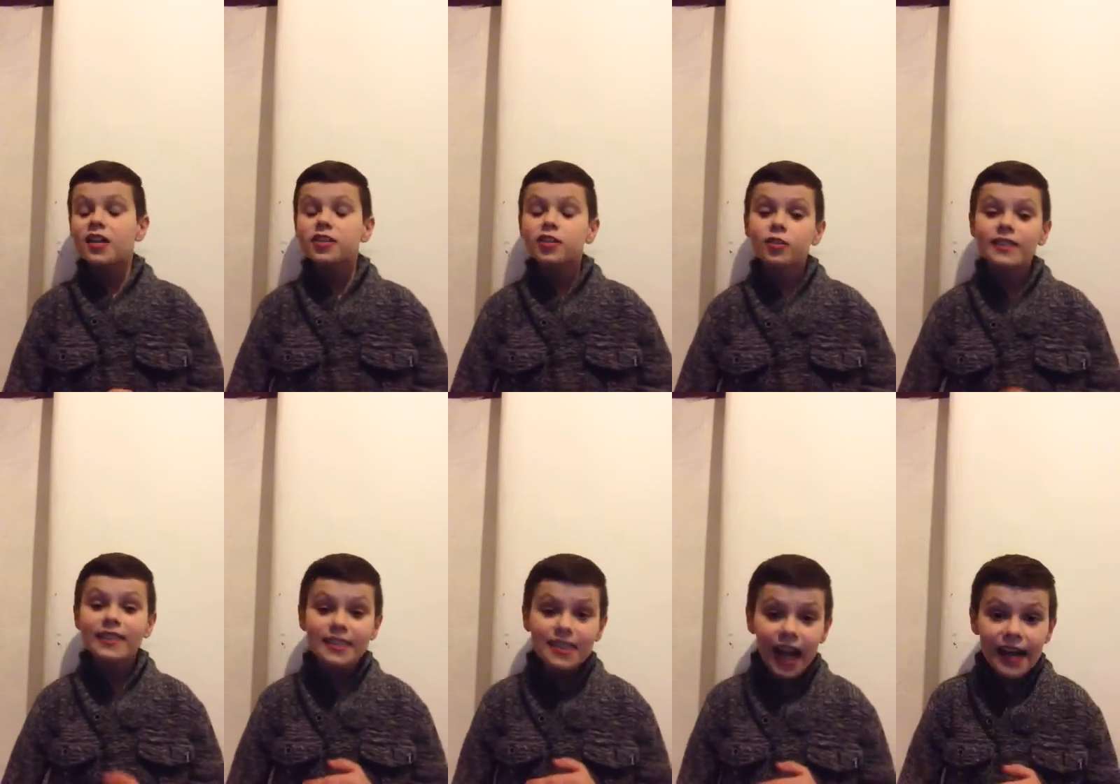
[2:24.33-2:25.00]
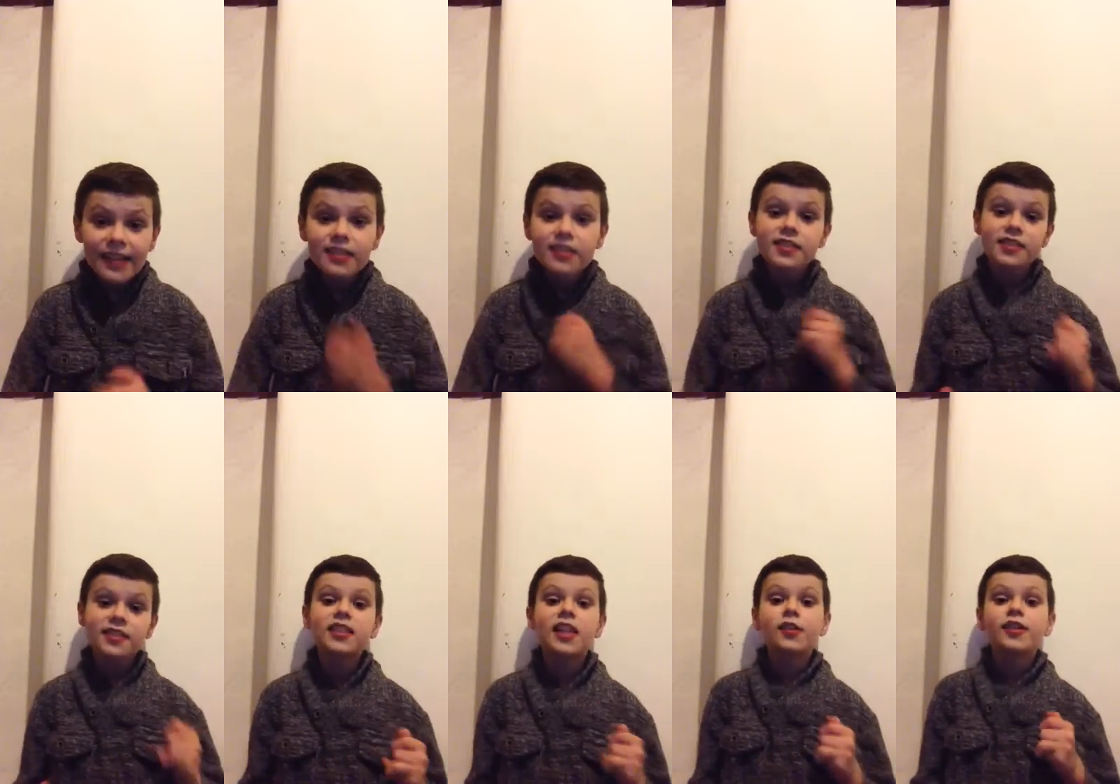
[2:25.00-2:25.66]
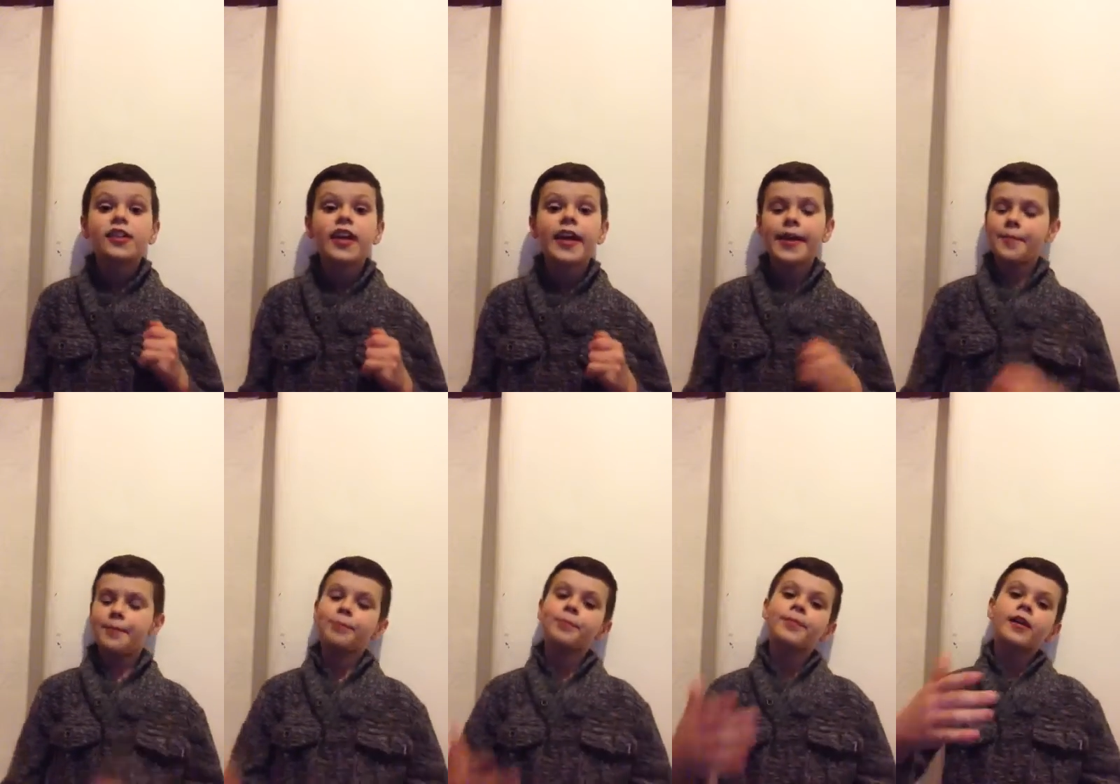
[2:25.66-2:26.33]
So designers, this is how you get
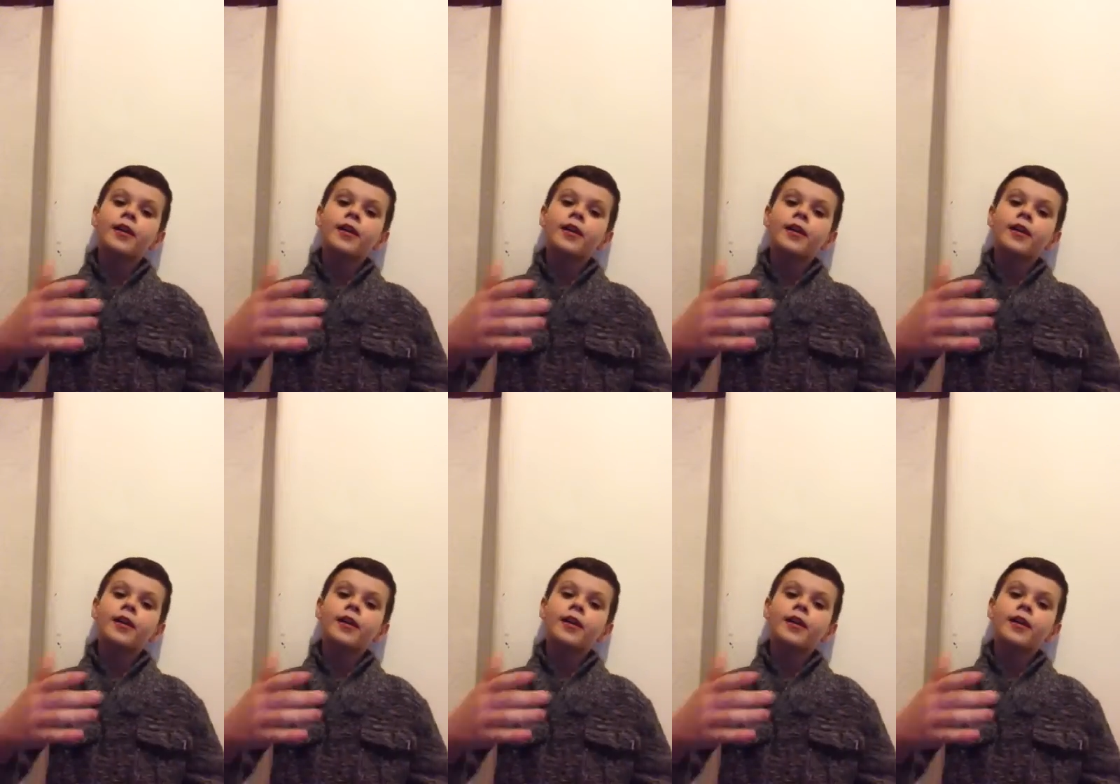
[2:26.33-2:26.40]
in.